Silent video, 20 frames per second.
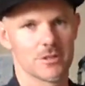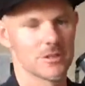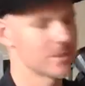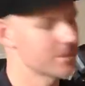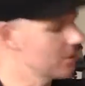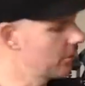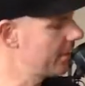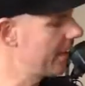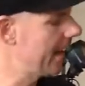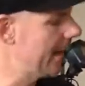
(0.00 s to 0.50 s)

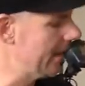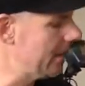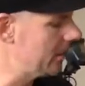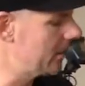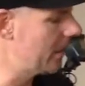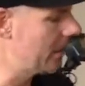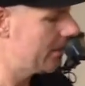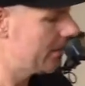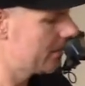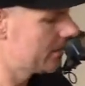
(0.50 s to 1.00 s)
So yeah,
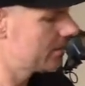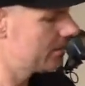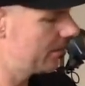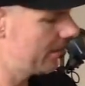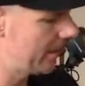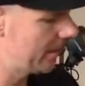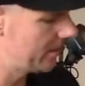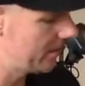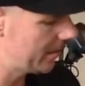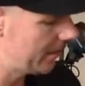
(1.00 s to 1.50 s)
there's a
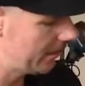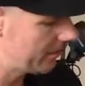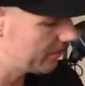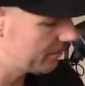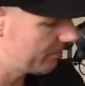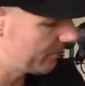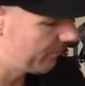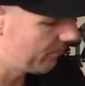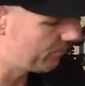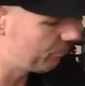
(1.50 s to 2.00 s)
bit
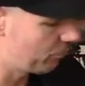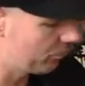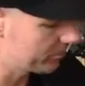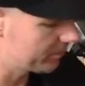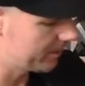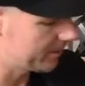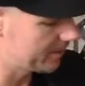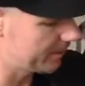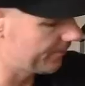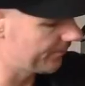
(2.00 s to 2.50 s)
of a
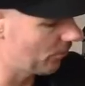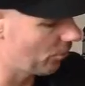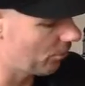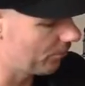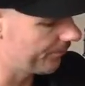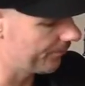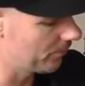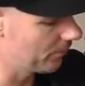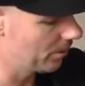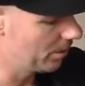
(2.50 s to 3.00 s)
process
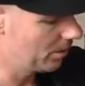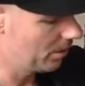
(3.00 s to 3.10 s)
involved,